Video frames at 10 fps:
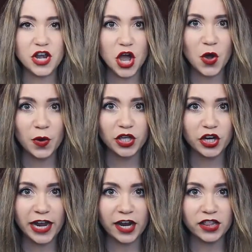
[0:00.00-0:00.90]
Know
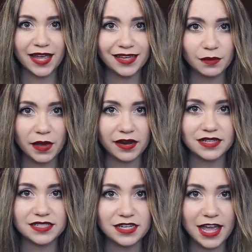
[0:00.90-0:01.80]
your airline
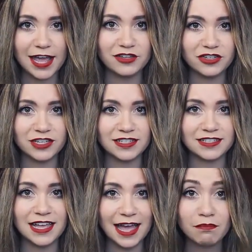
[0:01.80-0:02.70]
comparison
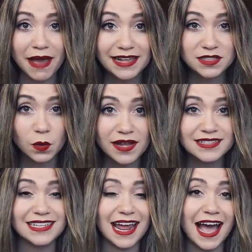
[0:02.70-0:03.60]
engines. The best
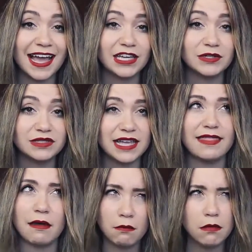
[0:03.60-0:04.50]
ones that I use
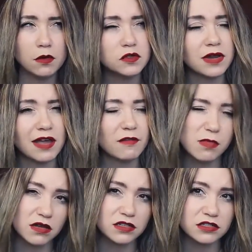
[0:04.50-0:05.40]
and that most travel
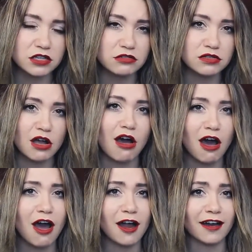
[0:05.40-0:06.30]
bloggers use
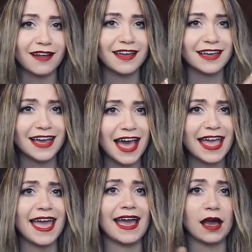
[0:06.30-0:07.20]
are
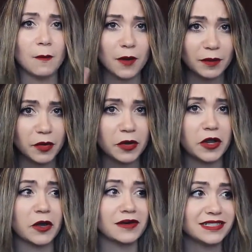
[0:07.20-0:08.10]
Kayak,
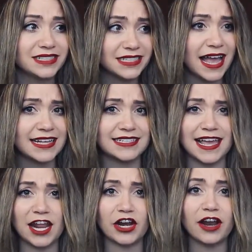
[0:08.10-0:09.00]
Monmodo,
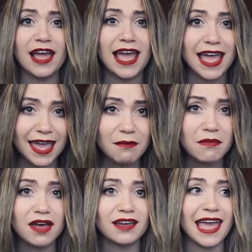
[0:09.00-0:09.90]
Skyscanner,
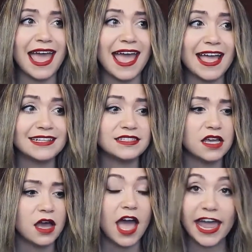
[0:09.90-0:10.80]
Hitmonk, and
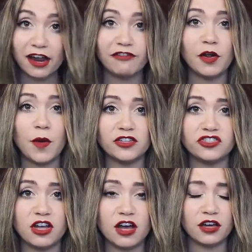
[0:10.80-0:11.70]
Airfare
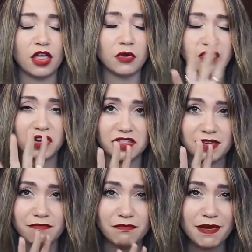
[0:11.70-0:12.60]
Watchdog. Those are
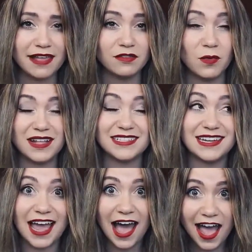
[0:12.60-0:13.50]
the best ones
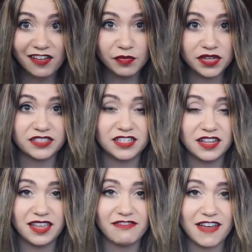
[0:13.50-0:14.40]
that I have
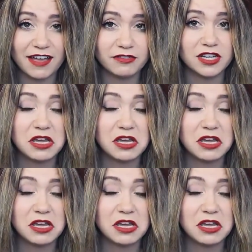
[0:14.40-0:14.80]
personally found.